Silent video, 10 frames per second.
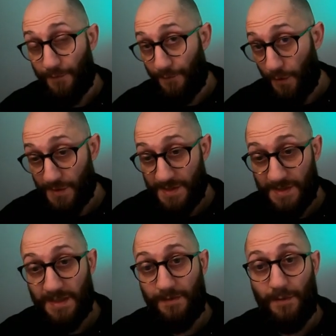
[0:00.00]

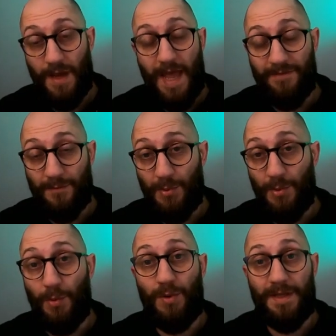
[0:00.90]
first if you have or
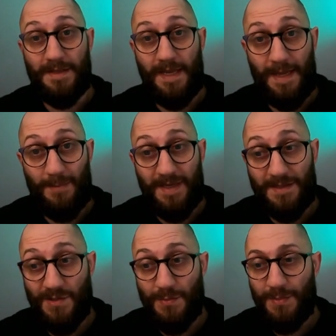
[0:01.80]
pull an epic
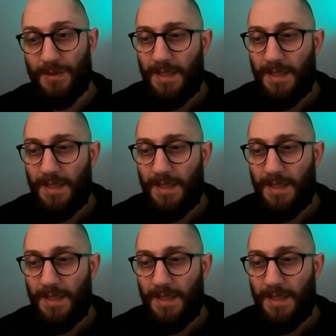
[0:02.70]
dupe.